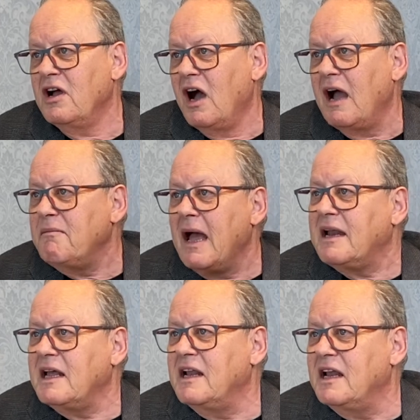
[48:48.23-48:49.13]
I
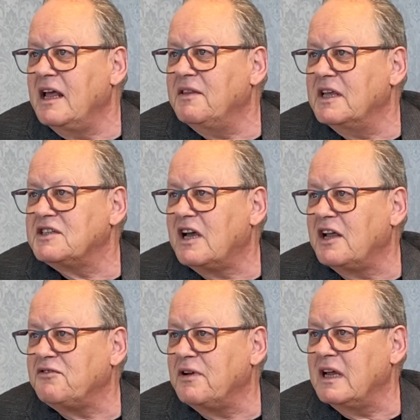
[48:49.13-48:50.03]
met in this
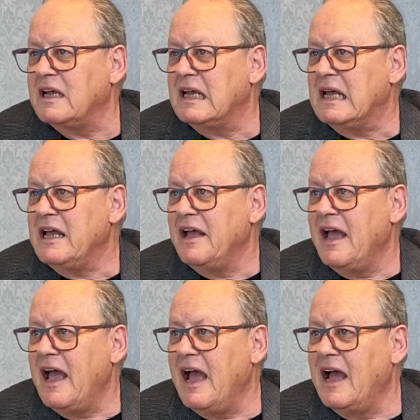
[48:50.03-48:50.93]
country.
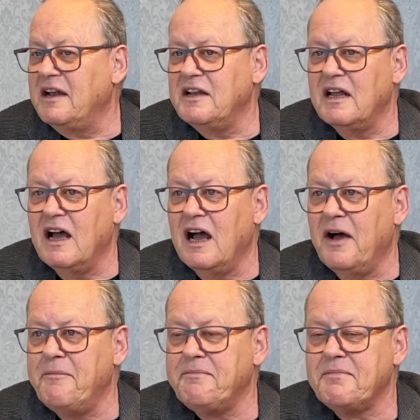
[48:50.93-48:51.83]

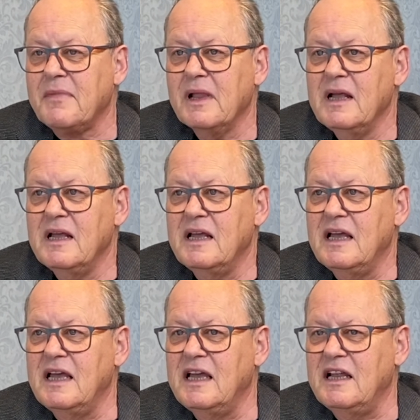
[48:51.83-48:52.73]
And
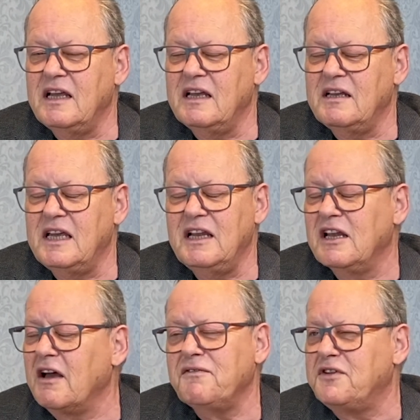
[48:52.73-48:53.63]
he
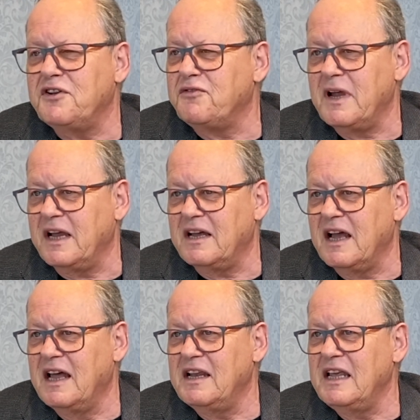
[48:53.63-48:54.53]
loved to drink.
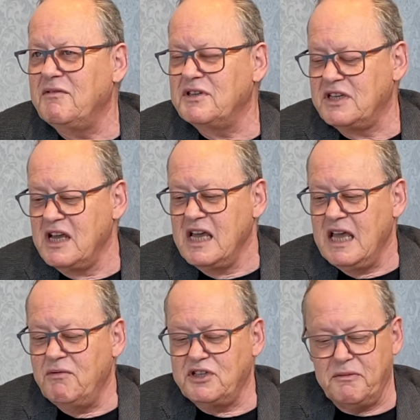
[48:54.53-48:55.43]
And he
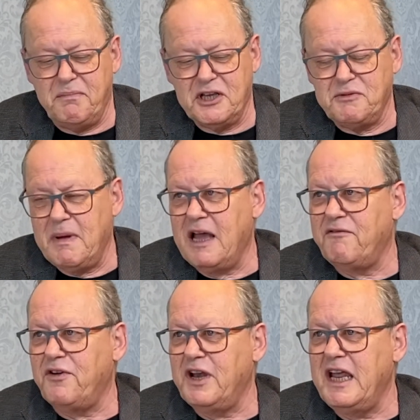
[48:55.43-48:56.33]
was the pitch
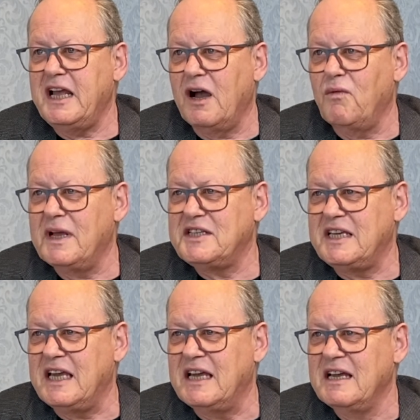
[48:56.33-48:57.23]
man for Nika
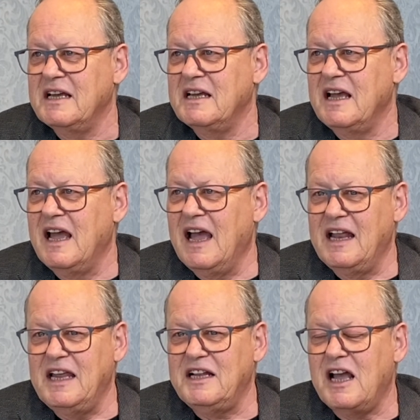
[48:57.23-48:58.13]
whiskey.
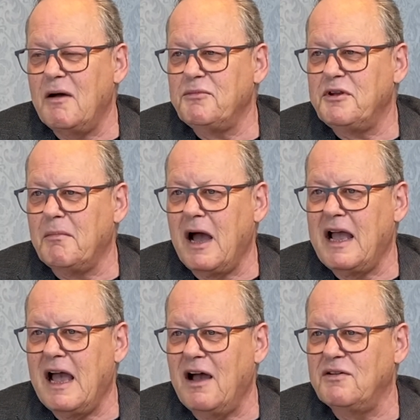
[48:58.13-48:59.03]
And he'd come to
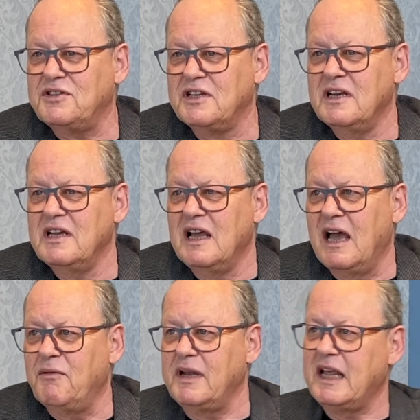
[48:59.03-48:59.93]
my house
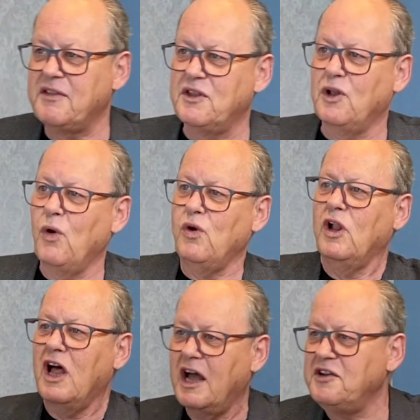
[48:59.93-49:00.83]
and we'd get the
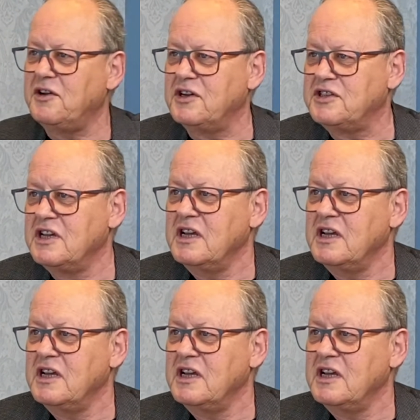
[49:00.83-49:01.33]
local hunters,